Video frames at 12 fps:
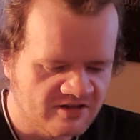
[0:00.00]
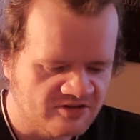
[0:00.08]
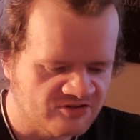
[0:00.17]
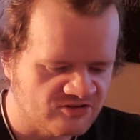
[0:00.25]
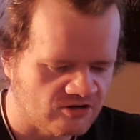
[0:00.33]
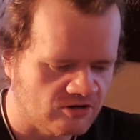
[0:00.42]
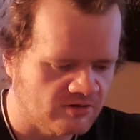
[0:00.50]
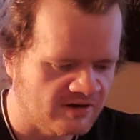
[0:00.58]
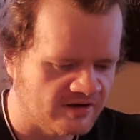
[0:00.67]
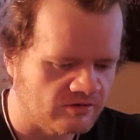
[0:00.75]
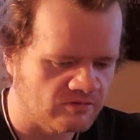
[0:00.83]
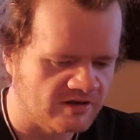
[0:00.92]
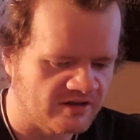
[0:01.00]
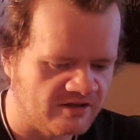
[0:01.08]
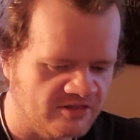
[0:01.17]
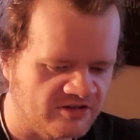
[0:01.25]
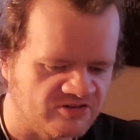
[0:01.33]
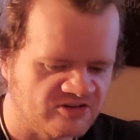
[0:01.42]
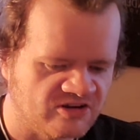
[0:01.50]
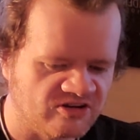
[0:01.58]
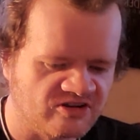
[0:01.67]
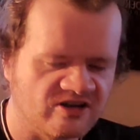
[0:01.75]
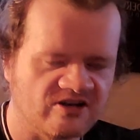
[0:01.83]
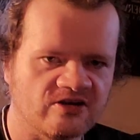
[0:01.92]
So anyway, this
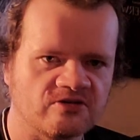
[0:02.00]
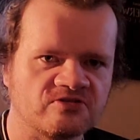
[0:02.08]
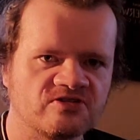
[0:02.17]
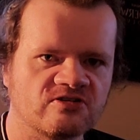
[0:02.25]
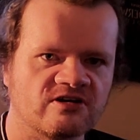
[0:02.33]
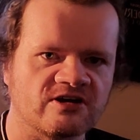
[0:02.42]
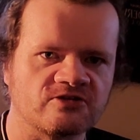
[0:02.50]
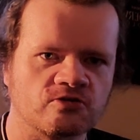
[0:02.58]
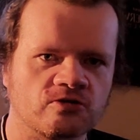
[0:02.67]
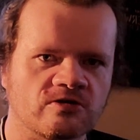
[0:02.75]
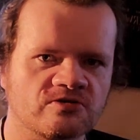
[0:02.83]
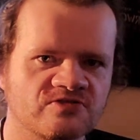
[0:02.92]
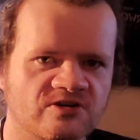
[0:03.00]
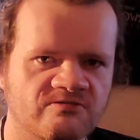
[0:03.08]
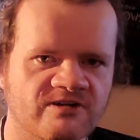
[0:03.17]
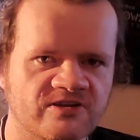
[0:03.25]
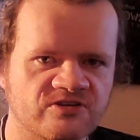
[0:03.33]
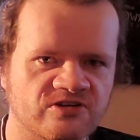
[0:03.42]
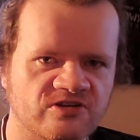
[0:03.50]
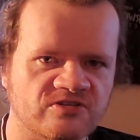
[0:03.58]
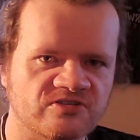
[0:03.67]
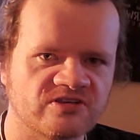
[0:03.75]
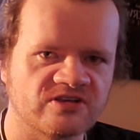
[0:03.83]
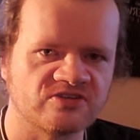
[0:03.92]
continues like Zorro's
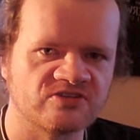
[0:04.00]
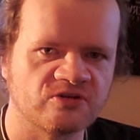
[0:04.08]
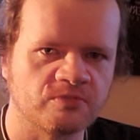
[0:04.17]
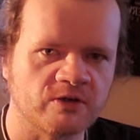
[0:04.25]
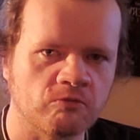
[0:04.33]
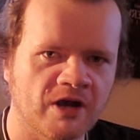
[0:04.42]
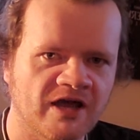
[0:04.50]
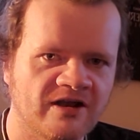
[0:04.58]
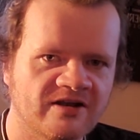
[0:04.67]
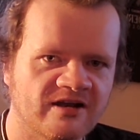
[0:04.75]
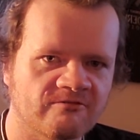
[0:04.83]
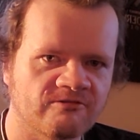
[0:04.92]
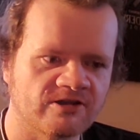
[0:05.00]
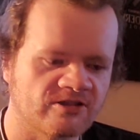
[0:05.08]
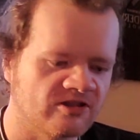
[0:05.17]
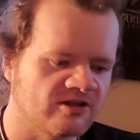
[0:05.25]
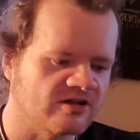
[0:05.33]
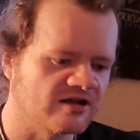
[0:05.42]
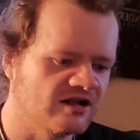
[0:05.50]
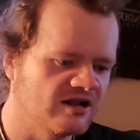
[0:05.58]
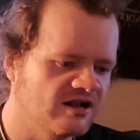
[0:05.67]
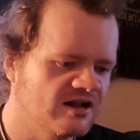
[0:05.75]
adventures. He's to be wed and everything.